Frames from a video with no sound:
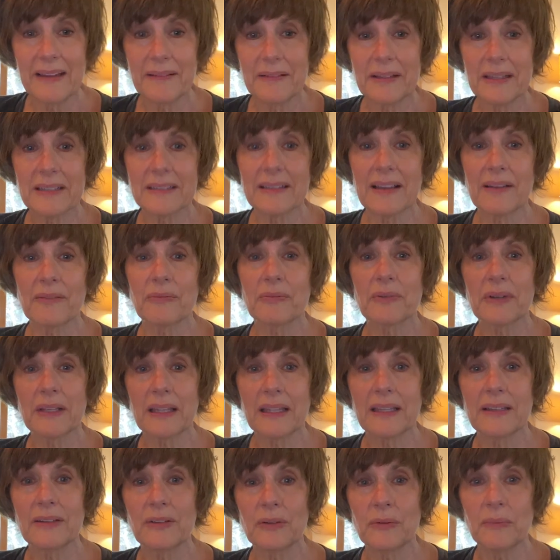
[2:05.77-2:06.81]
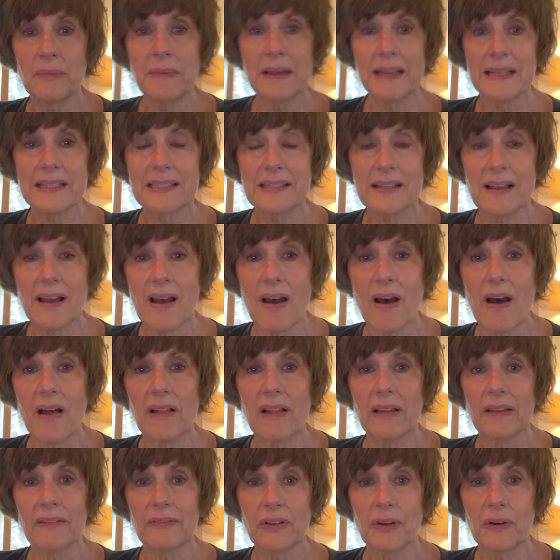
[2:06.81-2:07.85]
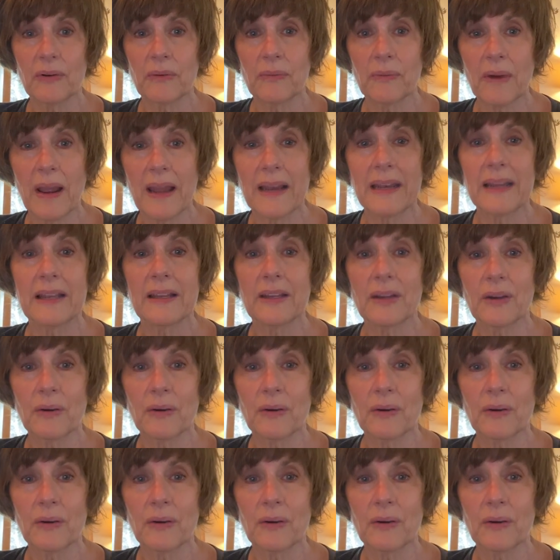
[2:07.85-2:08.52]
because I really do miss all of your writing,